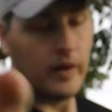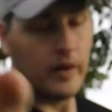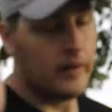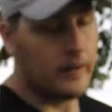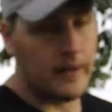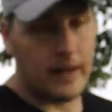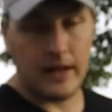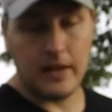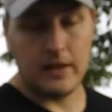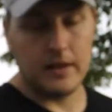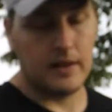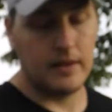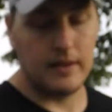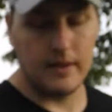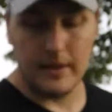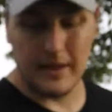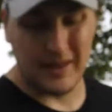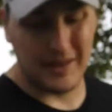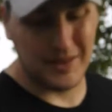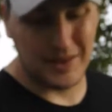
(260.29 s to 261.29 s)

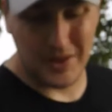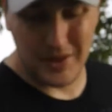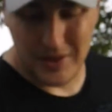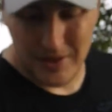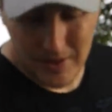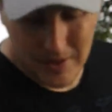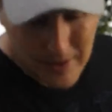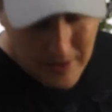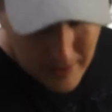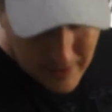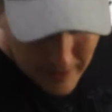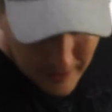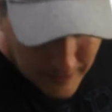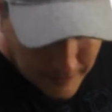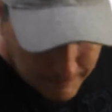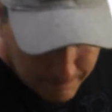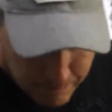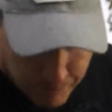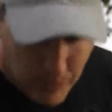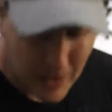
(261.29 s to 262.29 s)
that's just,
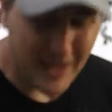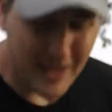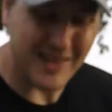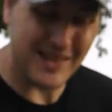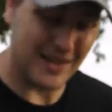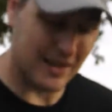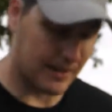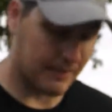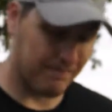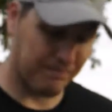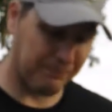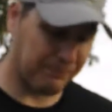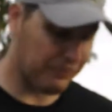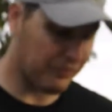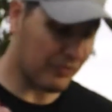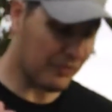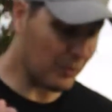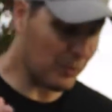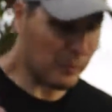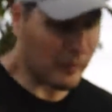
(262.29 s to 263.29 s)

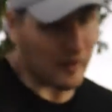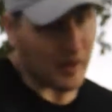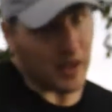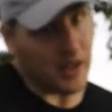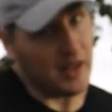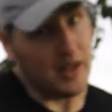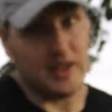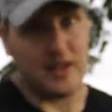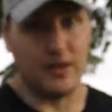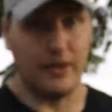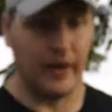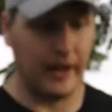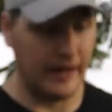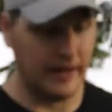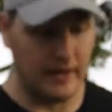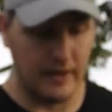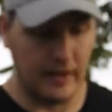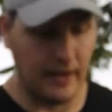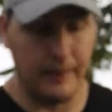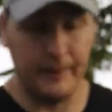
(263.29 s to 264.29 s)
it's great.
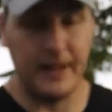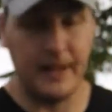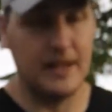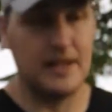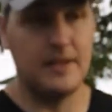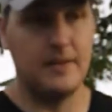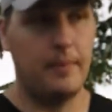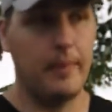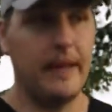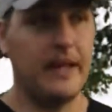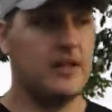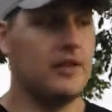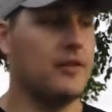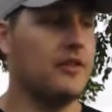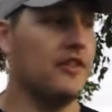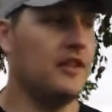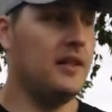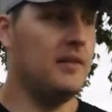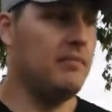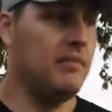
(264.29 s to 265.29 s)
I mean, that's the best
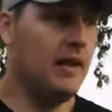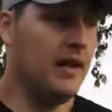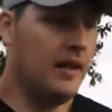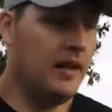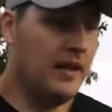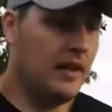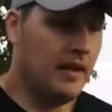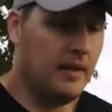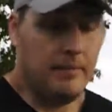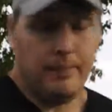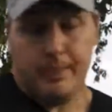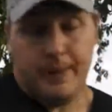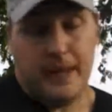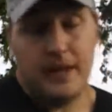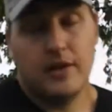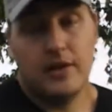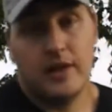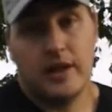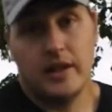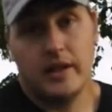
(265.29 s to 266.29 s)
cream,
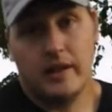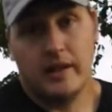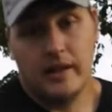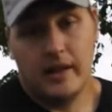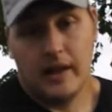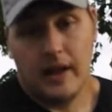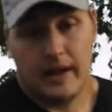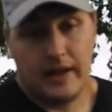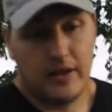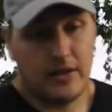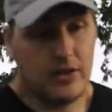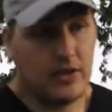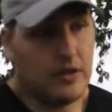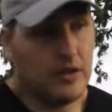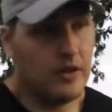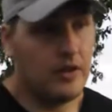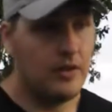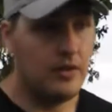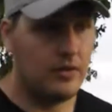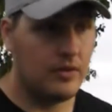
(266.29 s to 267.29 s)
period. I used to
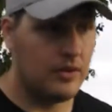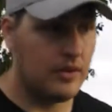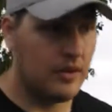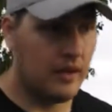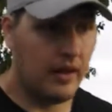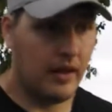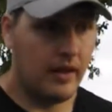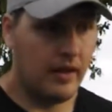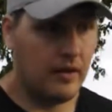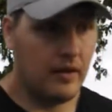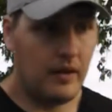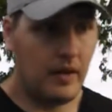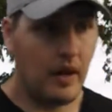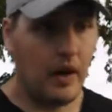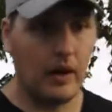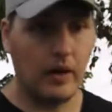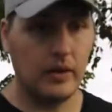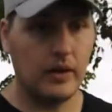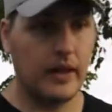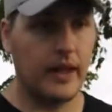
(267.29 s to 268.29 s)
use
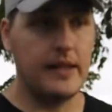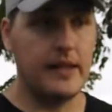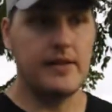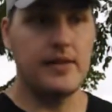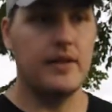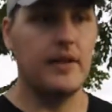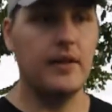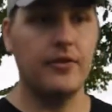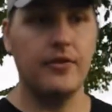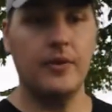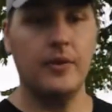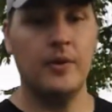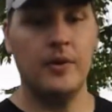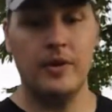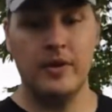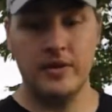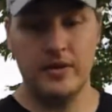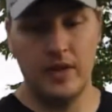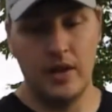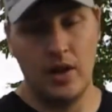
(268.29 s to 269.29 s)
all kinds of different
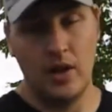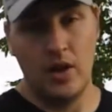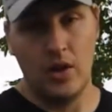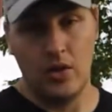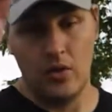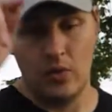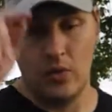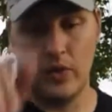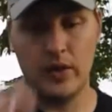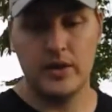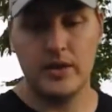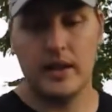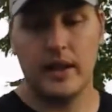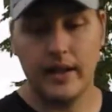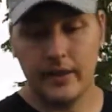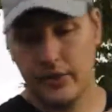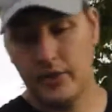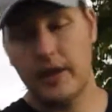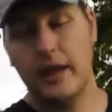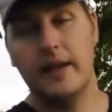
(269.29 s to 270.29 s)
ones. Once I
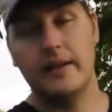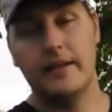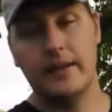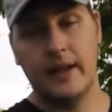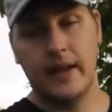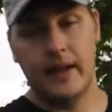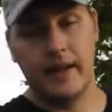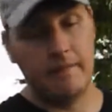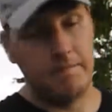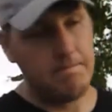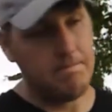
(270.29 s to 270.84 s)
tried that,